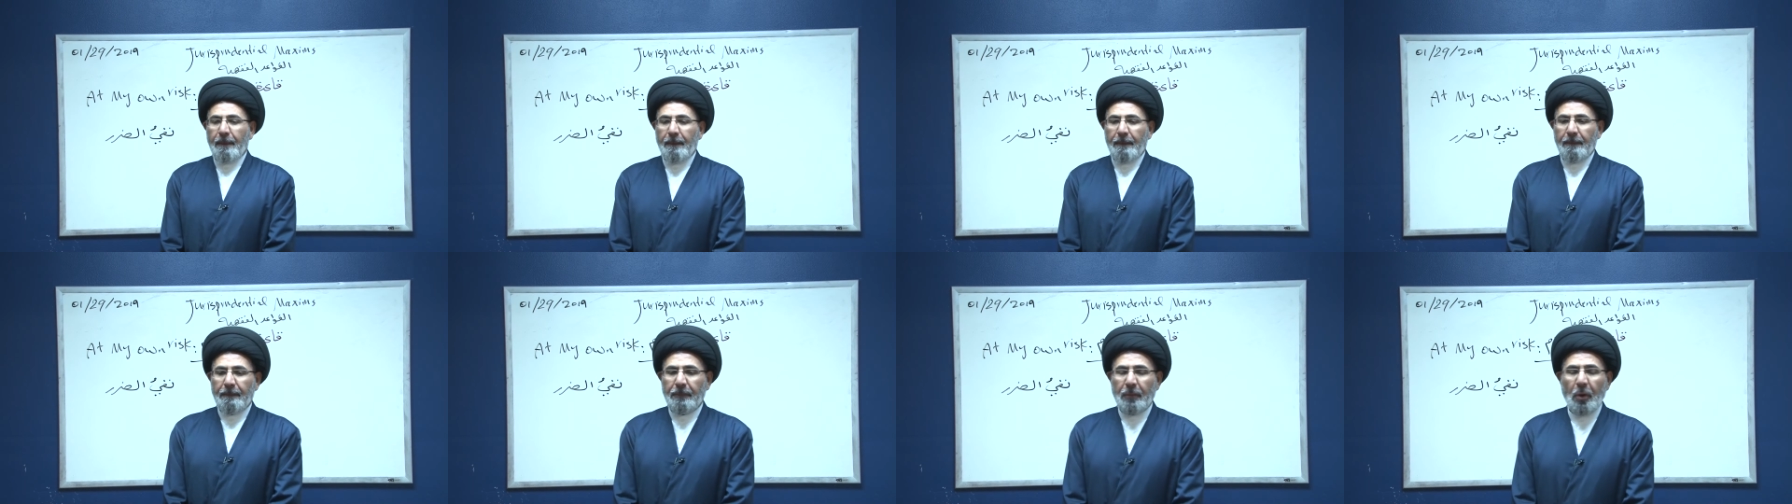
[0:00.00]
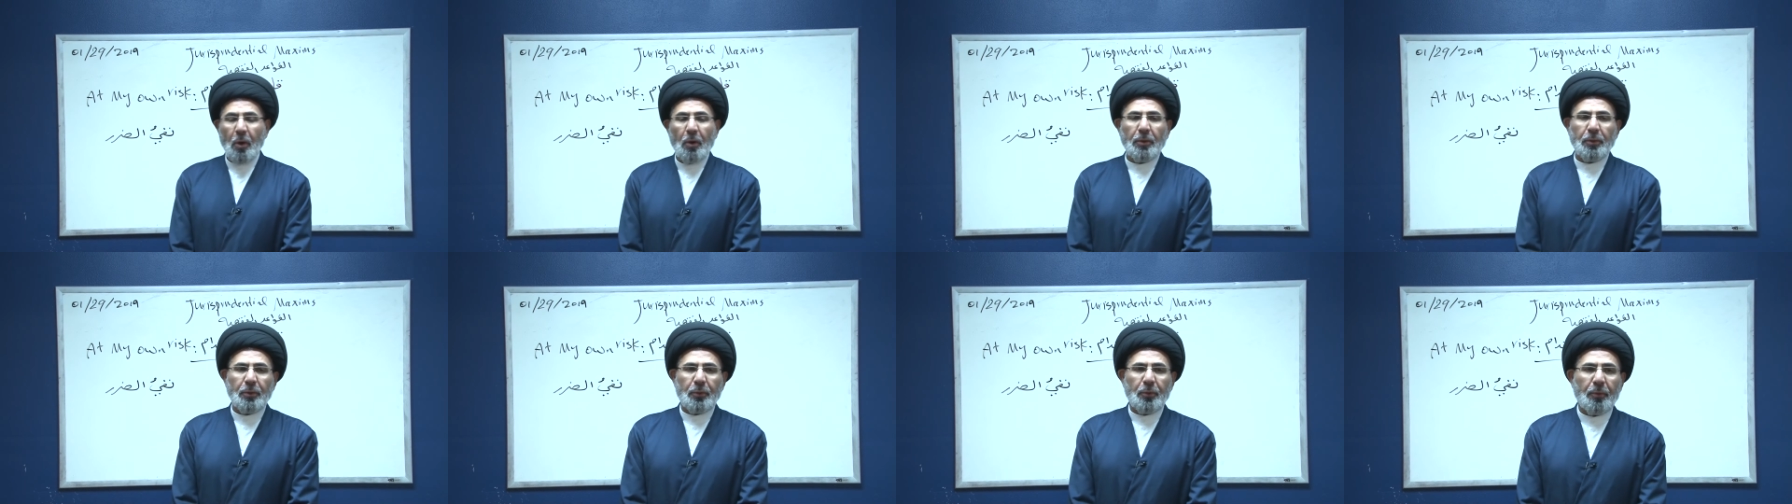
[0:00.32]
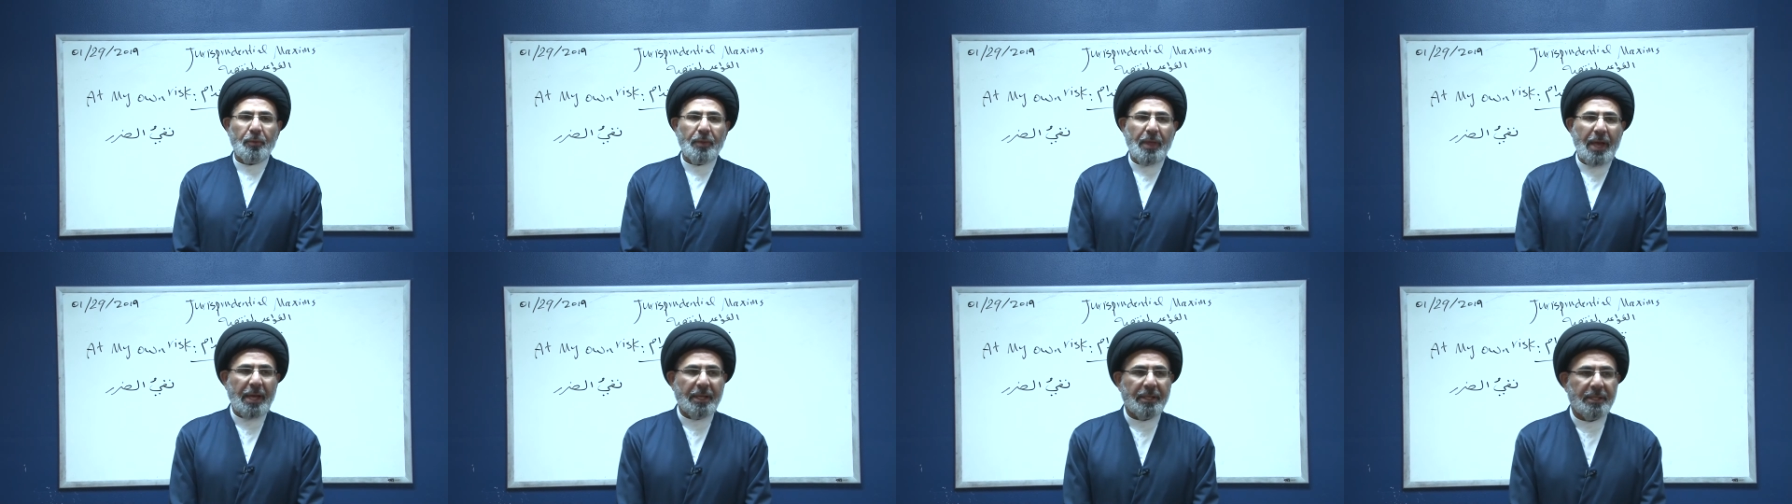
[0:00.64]
don't do
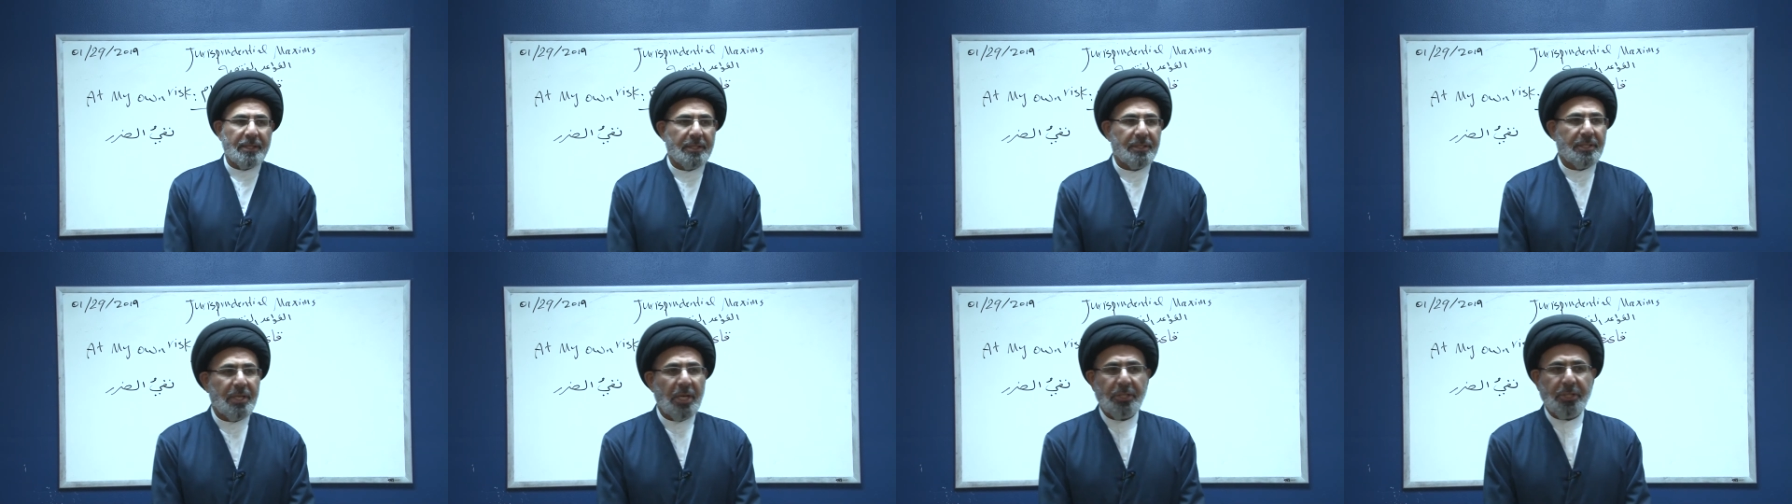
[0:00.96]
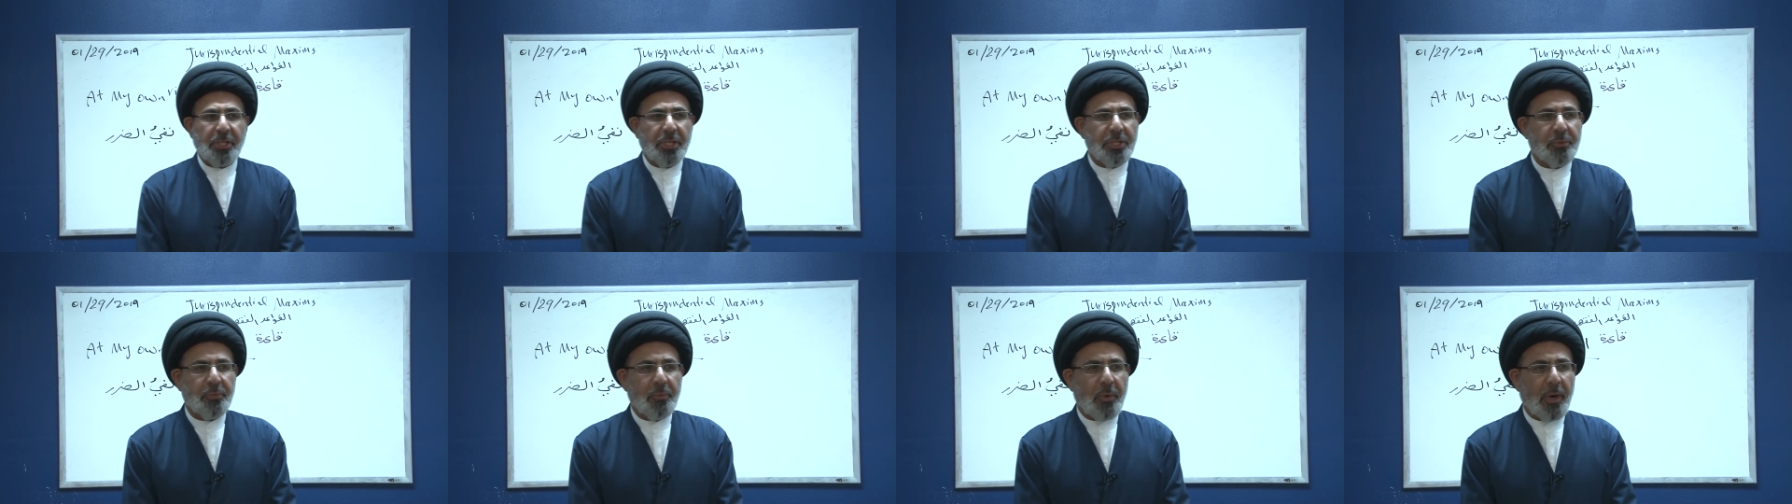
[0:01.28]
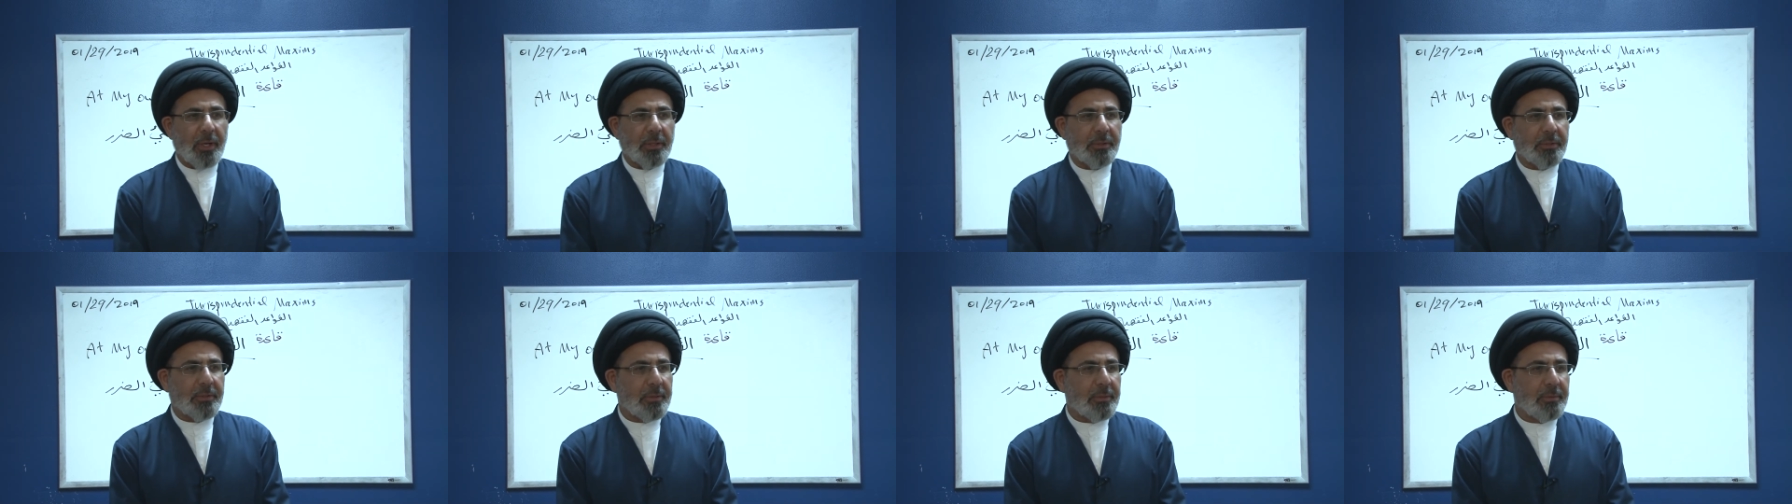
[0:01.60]
that. Such as
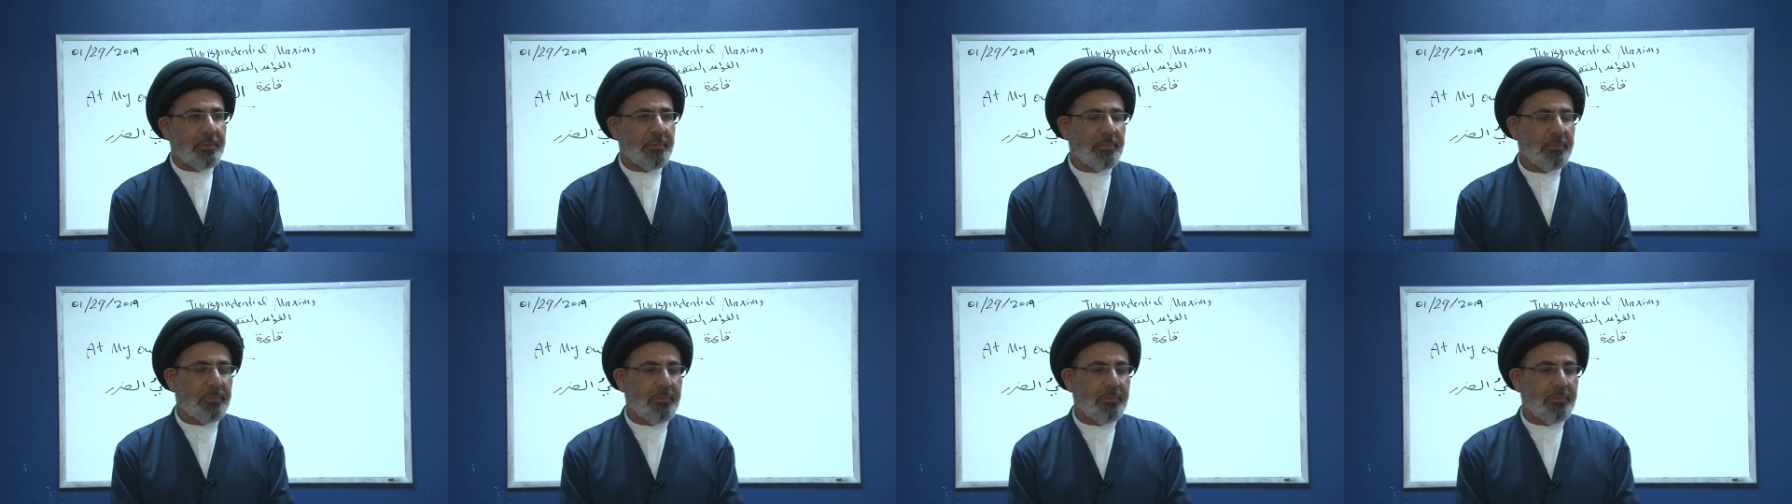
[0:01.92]
what?